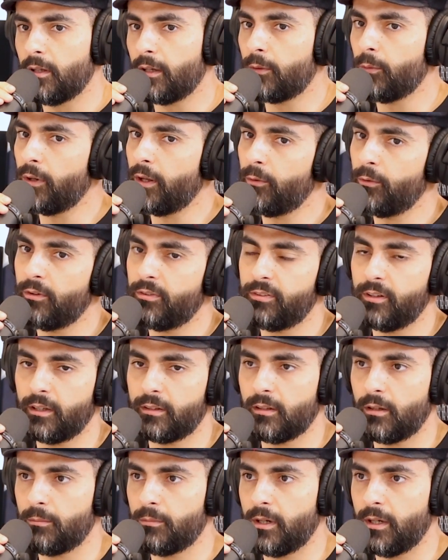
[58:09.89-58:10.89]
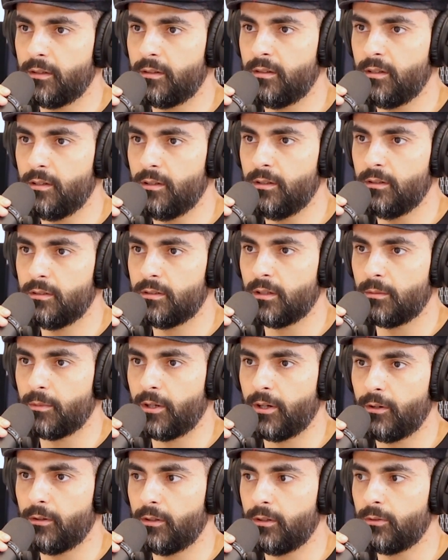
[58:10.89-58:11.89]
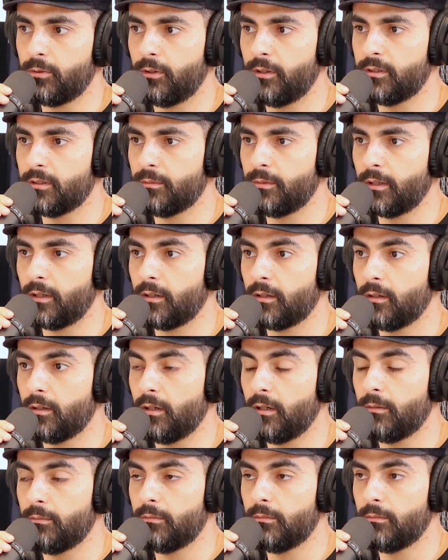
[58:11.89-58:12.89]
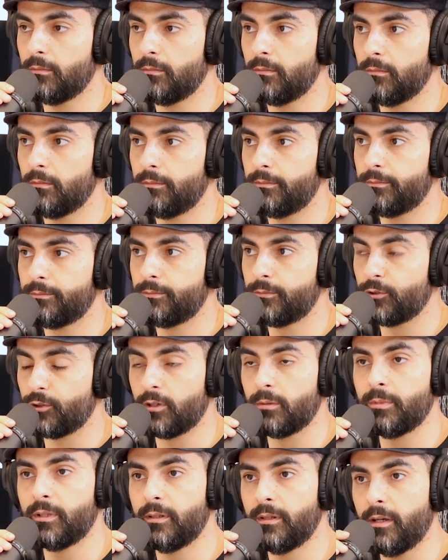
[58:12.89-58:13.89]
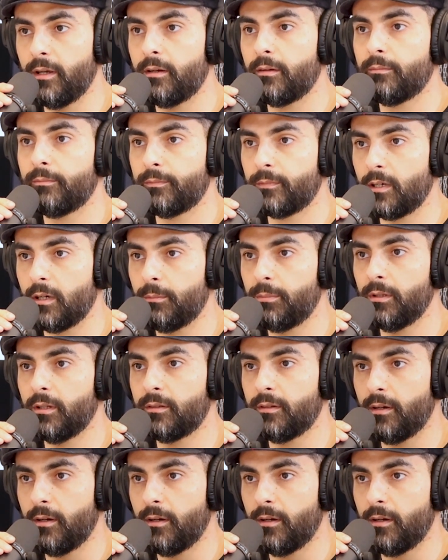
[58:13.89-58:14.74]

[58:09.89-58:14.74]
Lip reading: Like when I reflect on my teens and my early 20s, I'm like, should have been dead a couple of